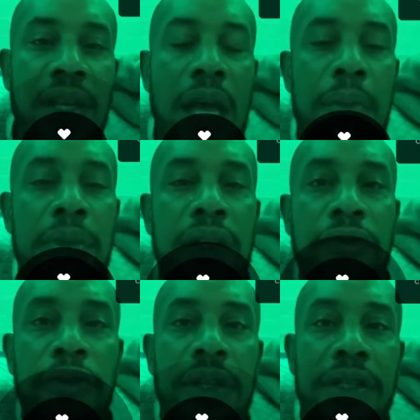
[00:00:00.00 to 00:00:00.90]
I'm going to
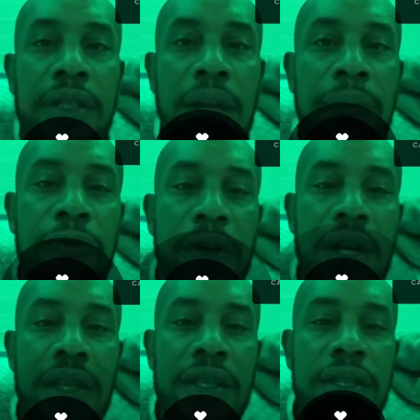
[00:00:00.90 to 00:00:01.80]
finish up for
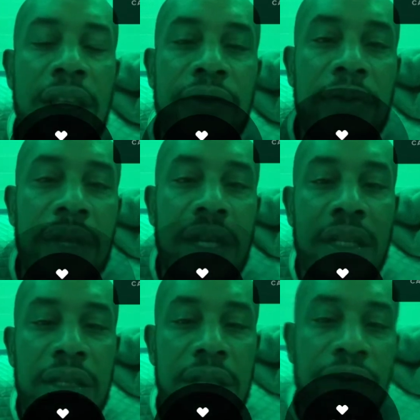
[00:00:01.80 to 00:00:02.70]
another 7
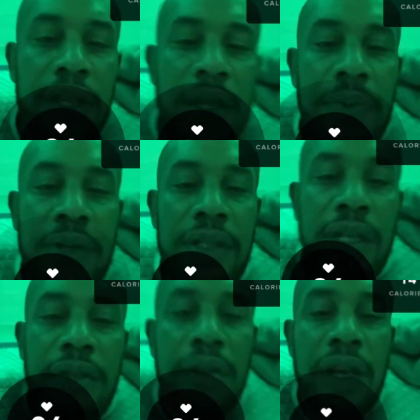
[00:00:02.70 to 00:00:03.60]
minutes. I really
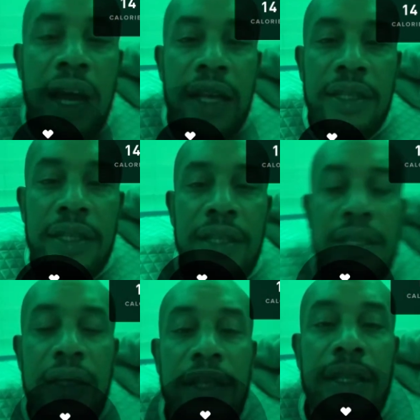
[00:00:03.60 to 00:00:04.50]
appreciate you guys
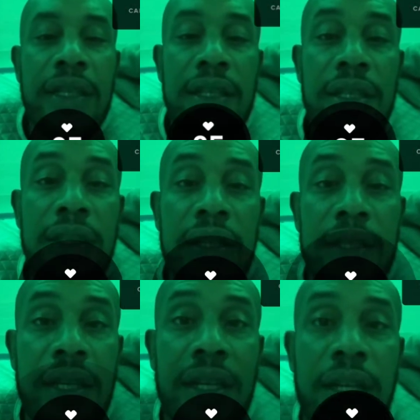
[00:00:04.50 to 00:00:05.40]

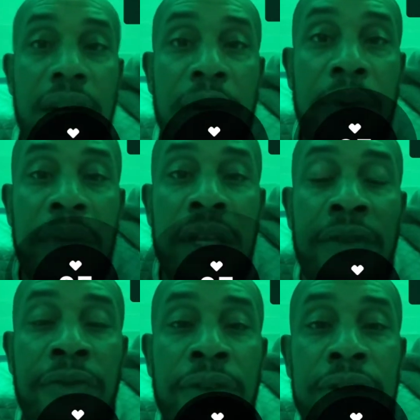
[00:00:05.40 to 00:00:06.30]
sitting here with me in the
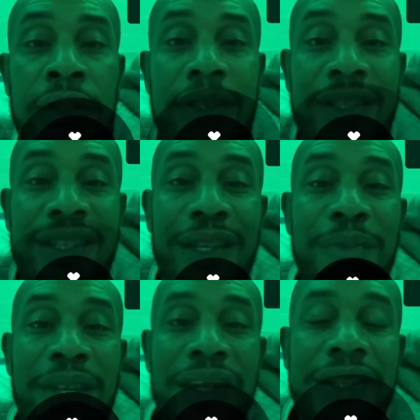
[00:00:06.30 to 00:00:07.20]
first 10
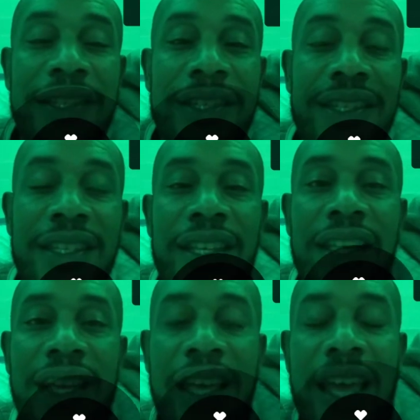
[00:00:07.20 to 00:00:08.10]
minutes.
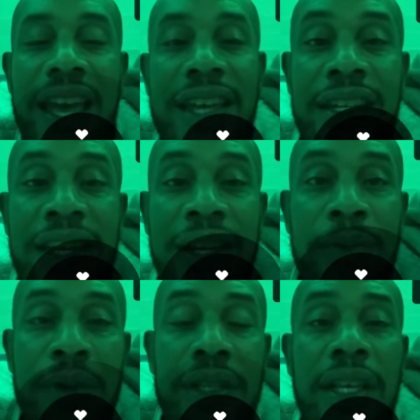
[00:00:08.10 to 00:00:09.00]
And
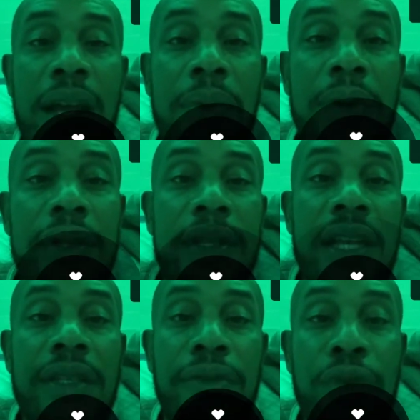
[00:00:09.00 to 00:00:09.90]
one thing I will say
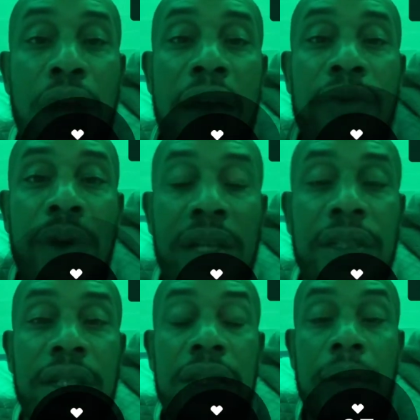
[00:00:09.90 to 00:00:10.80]
is if you have
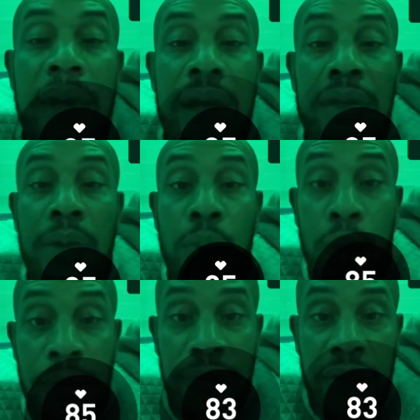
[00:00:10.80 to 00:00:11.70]
questions about the
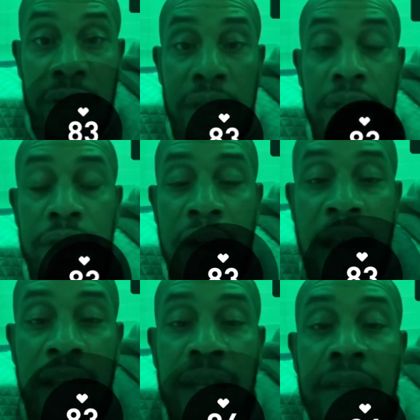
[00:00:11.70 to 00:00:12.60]
Whoop fitness
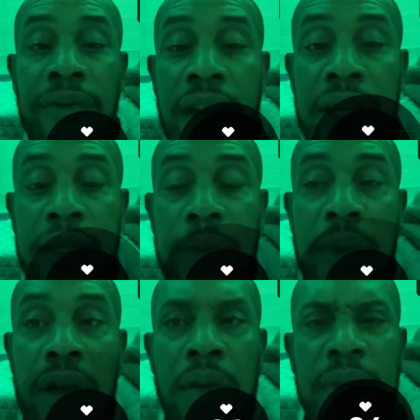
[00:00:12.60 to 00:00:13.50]
tracking device, by
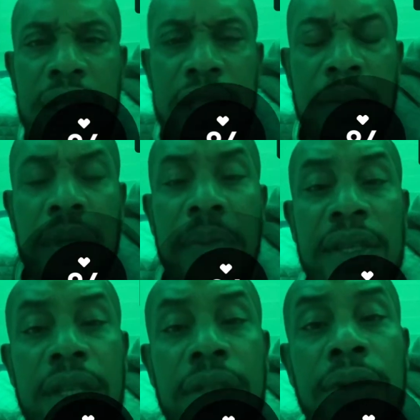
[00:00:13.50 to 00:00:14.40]
all means, send me a
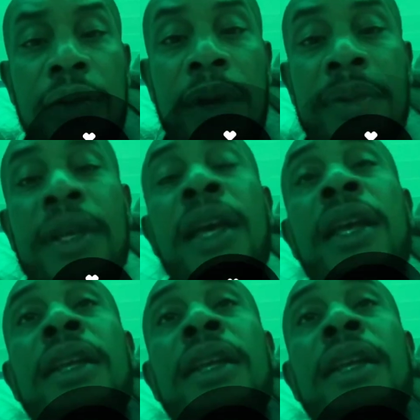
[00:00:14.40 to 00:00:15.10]
message on the website.